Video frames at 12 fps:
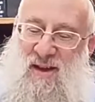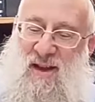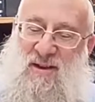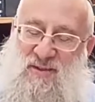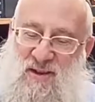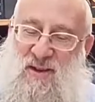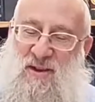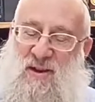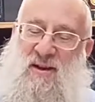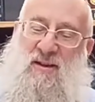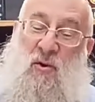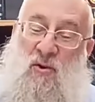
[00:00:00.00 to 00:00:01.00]
how do you say,
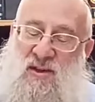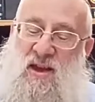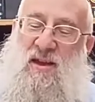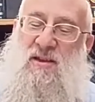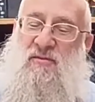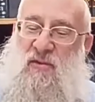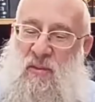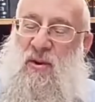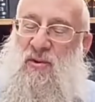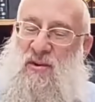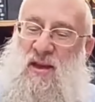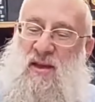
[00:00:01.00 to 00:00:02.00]
ordained from an
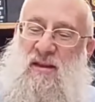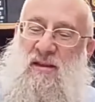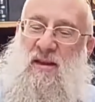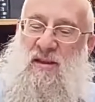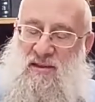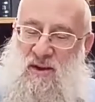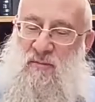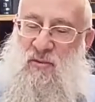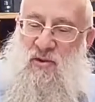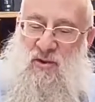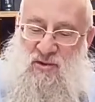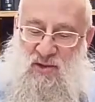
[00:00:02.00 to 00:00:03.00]
ordained, and this
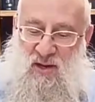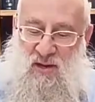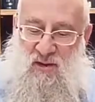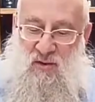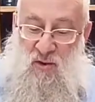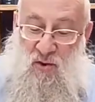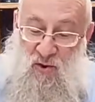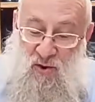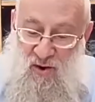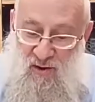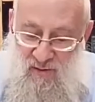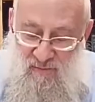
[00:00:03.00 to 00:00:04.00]
unbroken chain,
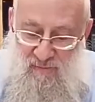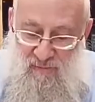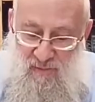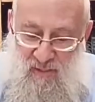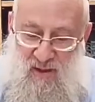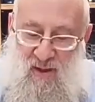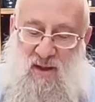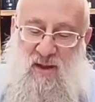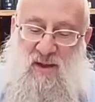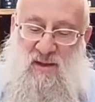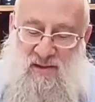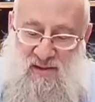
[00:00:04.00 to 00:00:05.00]
or
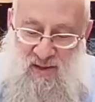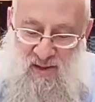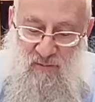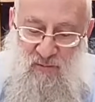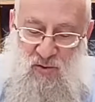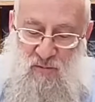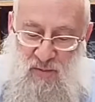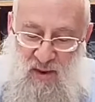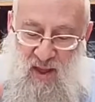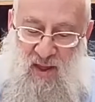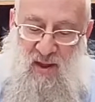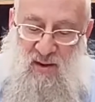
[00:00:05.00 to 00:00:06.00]
hiskimu
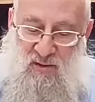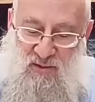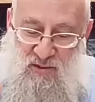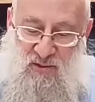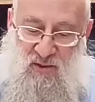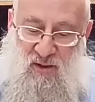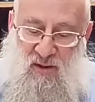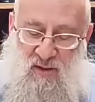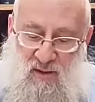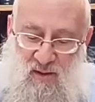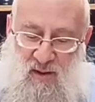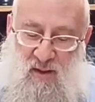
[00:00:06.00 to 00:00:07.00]
b'nei Eretz Yisrael,
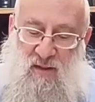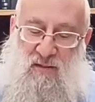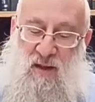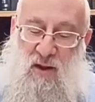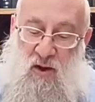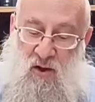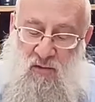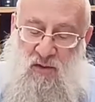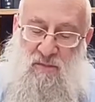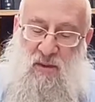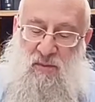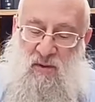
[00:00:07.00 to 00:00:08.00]
that all the
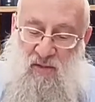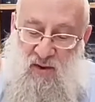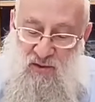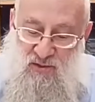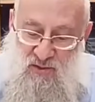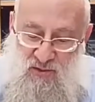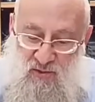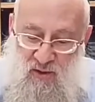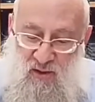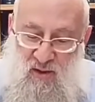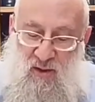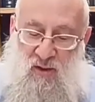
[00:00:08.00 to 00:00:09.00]
people of Eretz
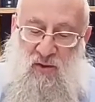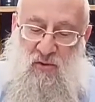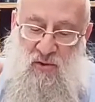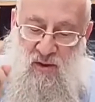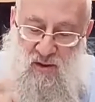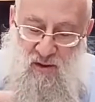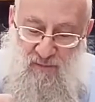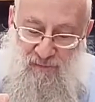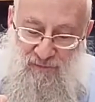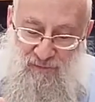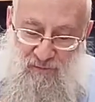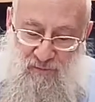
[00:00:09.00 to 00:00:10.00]
Yisrael agree
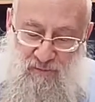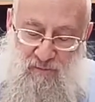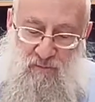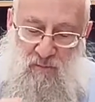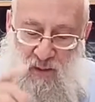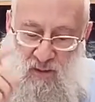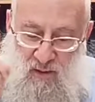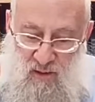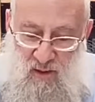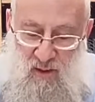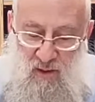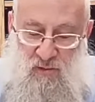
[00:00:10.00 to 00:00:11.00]

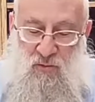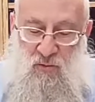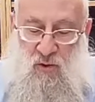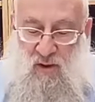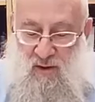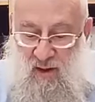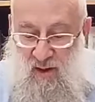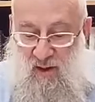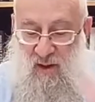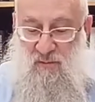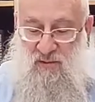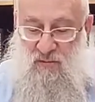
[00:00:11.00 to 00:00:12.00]
to one
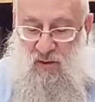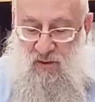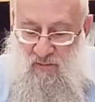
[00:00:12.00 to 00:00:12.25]
chacham, this one